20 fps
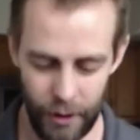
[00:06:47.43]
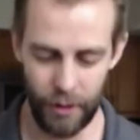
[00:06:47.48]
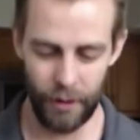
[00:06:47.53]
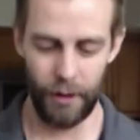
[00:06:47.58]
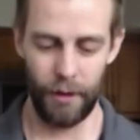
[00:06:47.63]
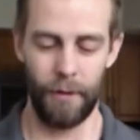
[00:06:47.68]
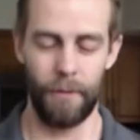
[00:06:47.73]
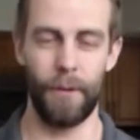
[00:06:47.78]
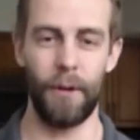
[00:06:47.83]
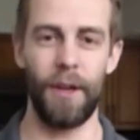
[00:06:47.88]

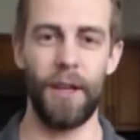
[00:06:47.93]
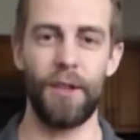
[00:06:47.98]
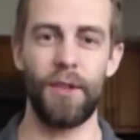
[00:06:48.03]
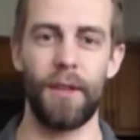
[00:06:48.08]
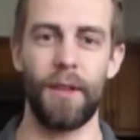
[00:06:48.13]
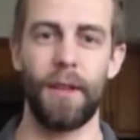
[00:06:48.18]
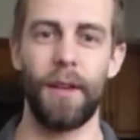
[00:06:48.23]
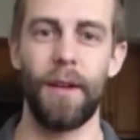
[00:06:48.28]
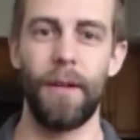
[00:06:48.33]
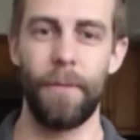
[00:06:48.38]
For each of
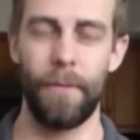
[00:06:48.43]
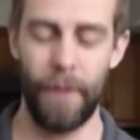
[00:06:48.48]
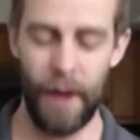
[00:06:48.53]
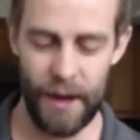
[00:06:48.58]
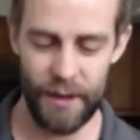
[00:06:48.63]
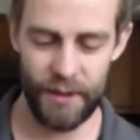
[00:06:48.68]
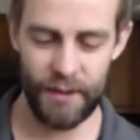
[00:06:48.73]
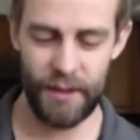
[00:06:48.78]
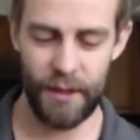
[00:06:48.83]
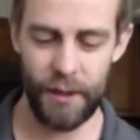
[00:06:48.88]
the
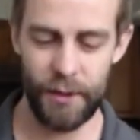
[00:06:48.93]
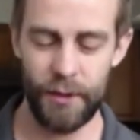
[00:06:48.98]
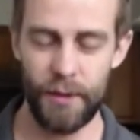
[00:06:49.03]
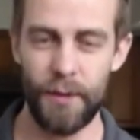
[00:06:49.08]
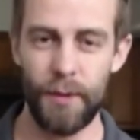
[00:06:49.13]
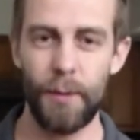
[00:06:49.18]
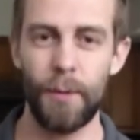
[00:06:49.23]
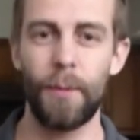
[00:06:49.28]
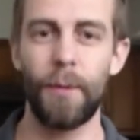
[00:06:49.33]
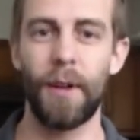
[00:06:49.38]
fast
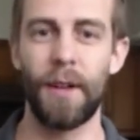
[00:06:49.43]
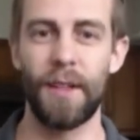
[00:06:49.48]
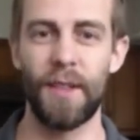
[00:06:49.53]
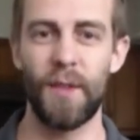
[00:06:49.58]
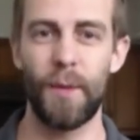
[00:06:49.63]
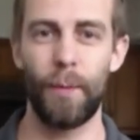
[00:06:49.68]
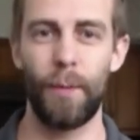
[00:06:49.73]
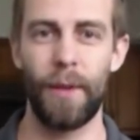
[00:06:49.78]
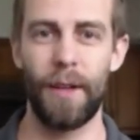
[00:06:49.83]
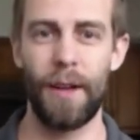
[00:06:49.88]
sections, we're going to
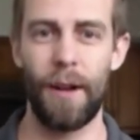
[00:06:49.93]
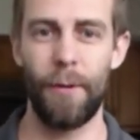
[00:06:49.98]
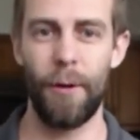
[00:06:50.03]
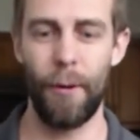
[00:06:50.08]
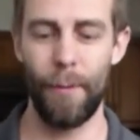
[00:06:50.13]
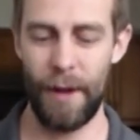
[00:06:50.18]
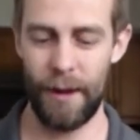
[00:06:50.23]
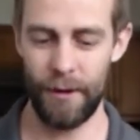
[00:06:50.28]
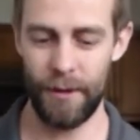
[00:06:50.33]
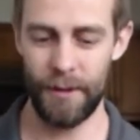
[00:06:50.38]
split out our
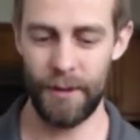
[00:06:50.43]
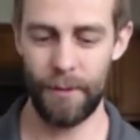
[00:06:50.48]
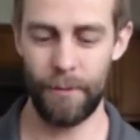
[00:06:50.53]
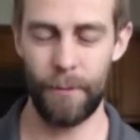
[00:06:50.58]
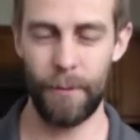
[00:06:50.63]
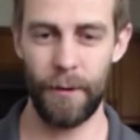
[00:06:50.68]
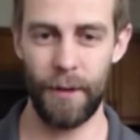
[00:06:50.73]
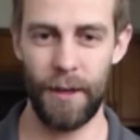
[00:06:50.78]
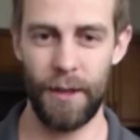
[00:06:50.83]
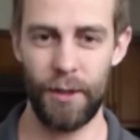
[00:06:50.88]
mallets, and
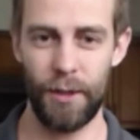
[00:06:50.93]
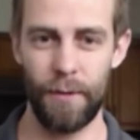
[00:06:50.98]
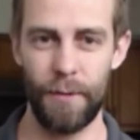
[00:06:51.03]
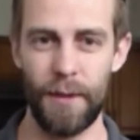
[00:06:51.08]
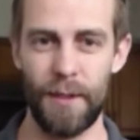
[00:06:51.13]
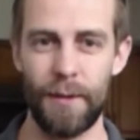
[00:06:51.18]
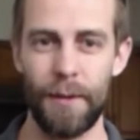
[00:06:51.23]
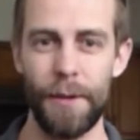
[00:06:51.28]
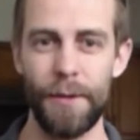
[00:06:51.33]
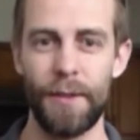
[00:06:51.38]
for each of the
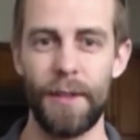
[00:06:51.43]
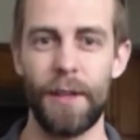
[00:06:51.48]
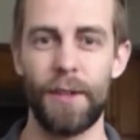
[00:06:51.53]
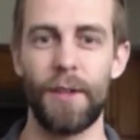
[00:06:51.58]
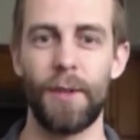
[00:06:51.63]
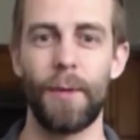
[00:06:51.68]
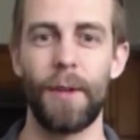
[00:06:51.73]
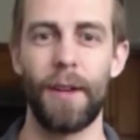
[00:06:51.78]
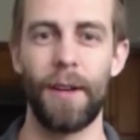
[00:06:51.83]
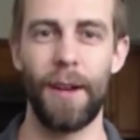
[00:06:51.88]
slow
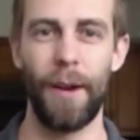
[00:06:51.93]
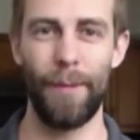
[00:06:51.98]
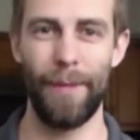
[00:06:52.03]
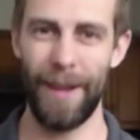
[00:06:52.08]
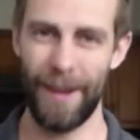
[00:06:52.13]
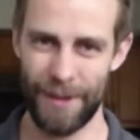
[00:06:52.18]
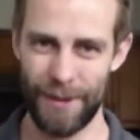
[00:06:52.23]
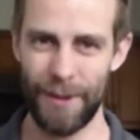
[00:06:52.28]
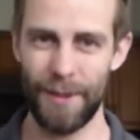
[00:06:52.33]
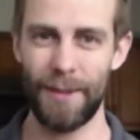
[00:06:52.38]
sections, we're going to come
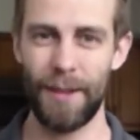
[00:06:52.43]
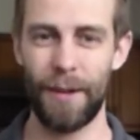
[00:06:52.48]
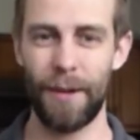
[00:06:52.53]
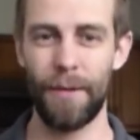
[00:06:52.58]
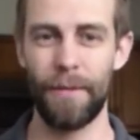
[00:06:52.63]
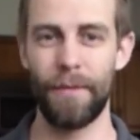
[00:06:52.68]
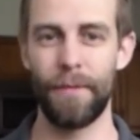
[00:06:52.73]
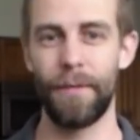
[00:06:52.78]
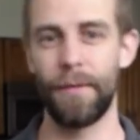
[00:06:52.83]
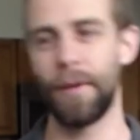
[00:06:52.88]
back to the center.
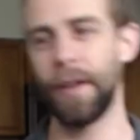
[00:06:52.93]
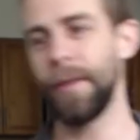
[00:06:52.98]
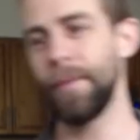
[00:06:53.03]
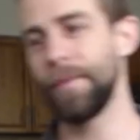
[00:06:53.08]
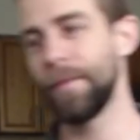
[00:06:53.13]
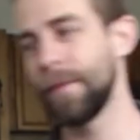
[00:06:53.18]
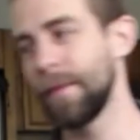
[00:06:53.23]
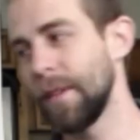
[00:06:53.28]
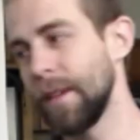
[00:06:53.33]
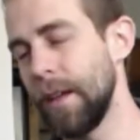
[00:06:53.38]
Ready?
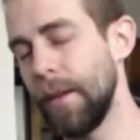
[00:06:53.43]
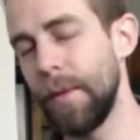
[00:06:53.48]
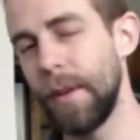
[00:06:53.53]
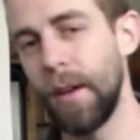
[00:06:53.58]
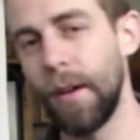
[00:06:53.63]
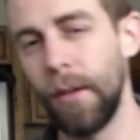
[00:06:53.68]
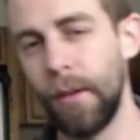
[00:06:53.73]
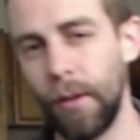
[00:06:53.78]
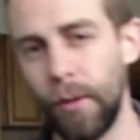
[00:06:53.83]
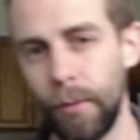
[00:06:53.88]
Here we
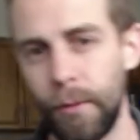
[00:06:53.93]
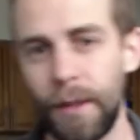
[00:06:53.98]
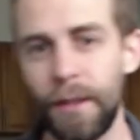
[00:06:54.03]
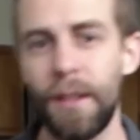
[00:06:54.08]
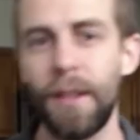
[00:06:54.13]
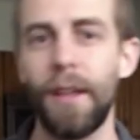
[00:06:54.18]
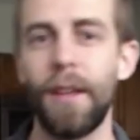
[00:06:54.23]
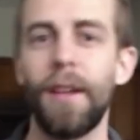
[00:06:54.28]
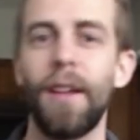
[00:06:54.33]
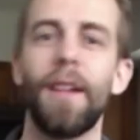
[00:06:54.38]
go. 1
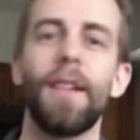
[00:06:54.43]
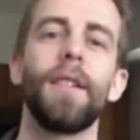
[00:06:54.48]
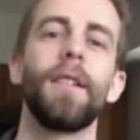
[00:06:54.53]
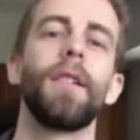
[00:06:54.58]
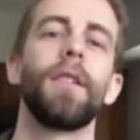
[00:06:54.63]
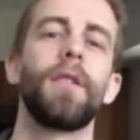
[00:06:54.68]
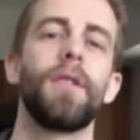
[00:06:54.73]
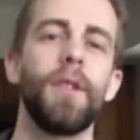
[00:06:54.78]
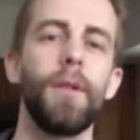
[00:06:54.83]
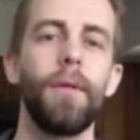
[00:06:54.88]
and
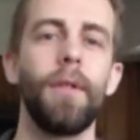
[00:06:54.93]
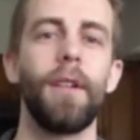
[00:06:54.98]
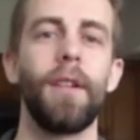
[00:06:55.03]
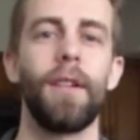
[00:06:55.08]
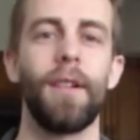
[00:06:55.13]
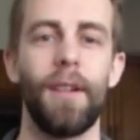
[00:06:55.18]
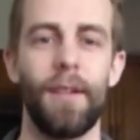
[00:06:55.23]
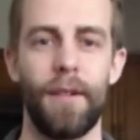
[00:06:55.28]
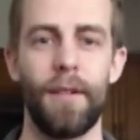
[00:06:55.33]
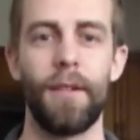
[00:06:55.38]
2
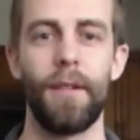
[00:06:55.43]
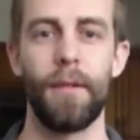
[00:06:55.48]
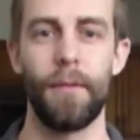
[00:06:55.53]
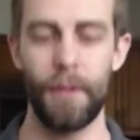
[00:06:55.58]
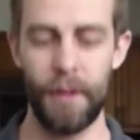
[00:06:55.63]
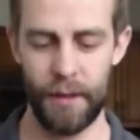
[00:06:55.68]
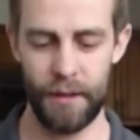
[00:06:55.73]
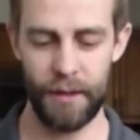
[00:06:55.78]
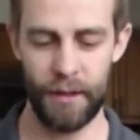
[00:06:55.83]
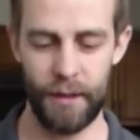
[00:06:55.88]
and
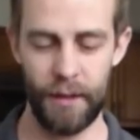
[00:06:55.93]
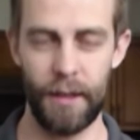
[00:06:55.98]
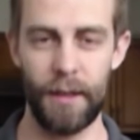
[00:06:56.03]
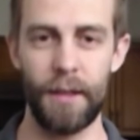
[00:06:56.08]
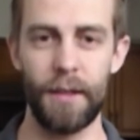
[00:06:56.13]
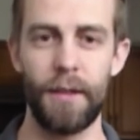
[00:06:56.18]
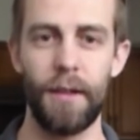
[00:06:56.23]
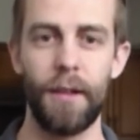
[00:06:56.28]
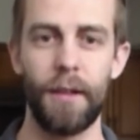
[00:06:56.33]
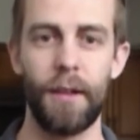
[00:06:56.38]
ready and
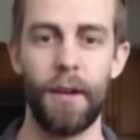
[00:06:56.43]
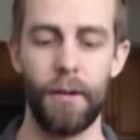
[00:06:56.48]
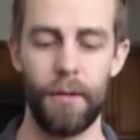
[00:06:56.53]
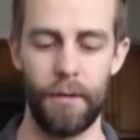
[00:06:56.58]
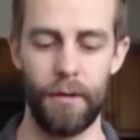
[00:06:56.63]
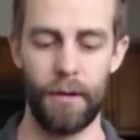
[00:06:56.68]
go.